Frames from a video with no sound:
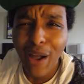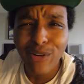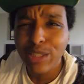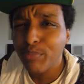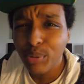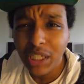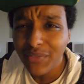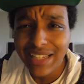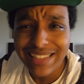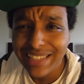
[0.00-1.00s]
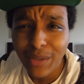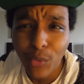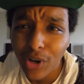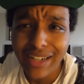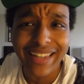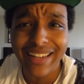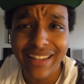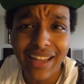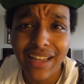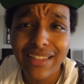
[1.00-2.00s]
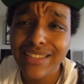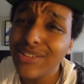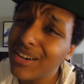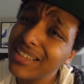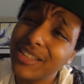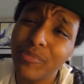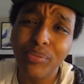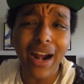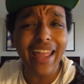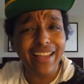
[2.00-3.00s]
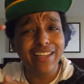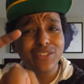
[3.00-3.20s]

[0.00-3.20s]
that was previously working started to break.